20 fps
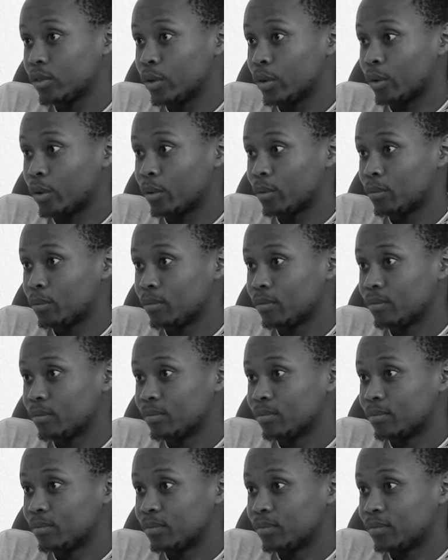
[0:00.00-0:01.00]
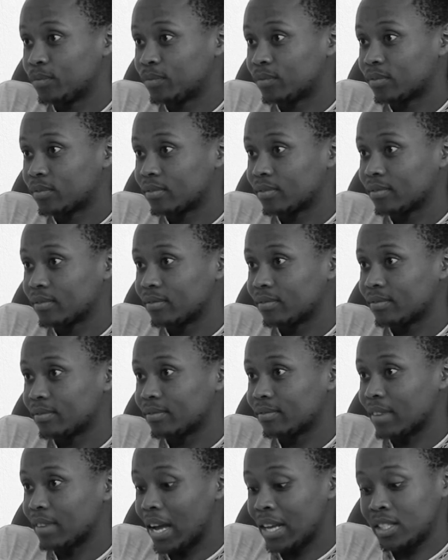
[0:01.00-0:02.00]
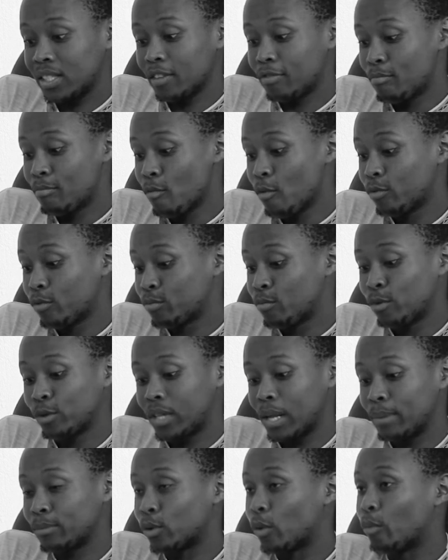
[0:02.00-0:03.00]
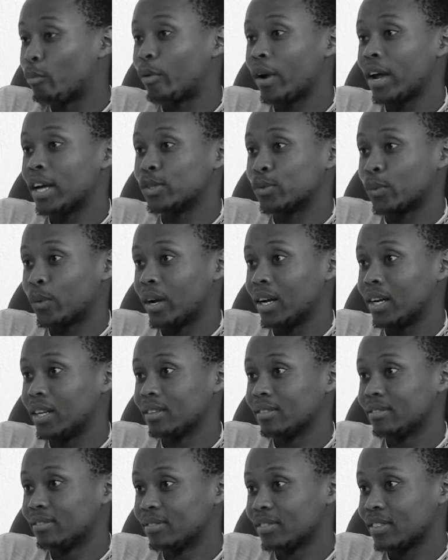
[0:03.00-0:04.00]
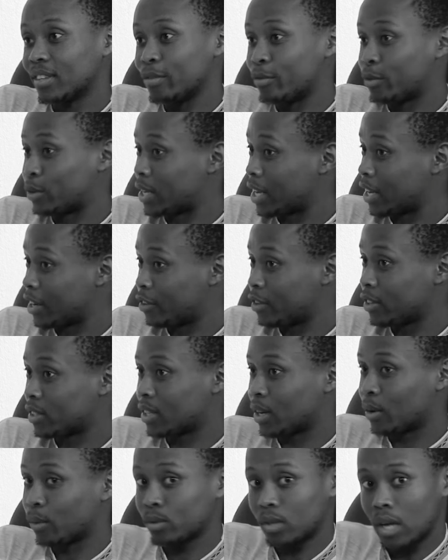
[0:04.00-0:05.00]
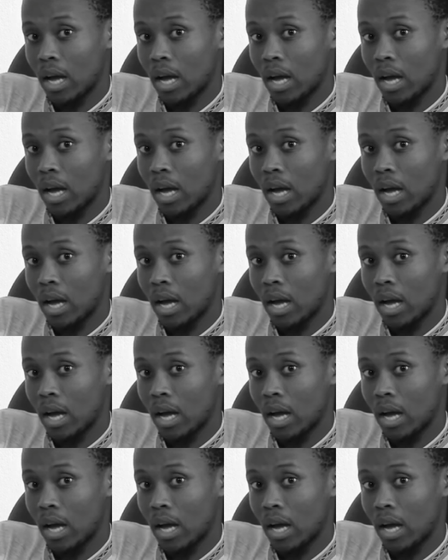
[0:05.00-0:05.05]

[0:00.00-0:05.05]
You know? Yeah. As if Muslims don't pray as well. If you tell a Christian,